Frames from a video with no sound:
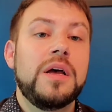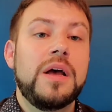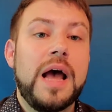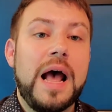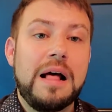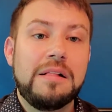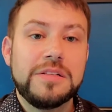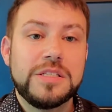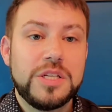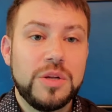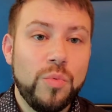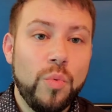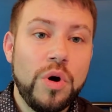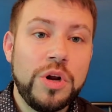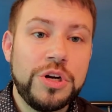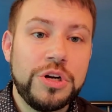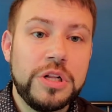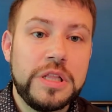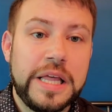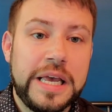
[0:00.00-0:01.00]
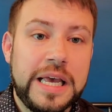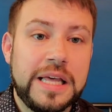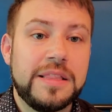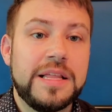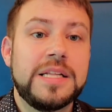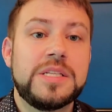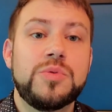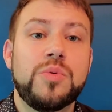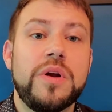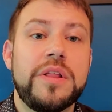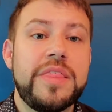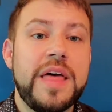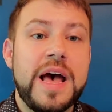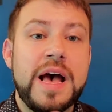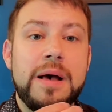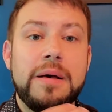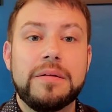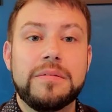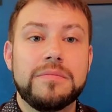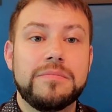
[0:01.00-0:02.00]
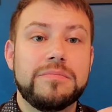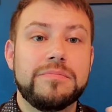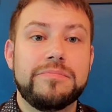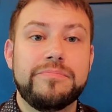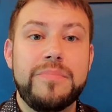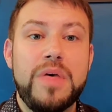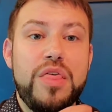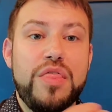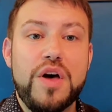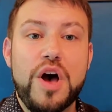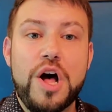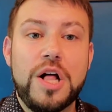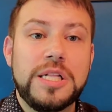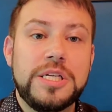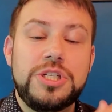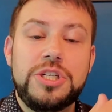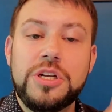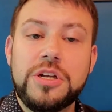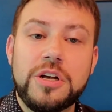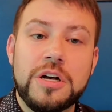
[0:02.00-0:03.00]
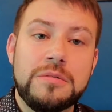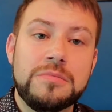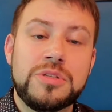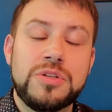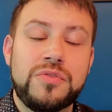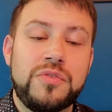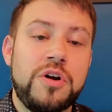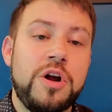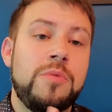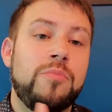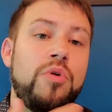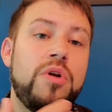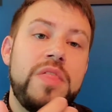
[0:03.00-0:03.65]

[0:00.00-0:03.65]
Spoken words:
Alice in Wonderland, that's where that mythology comes from,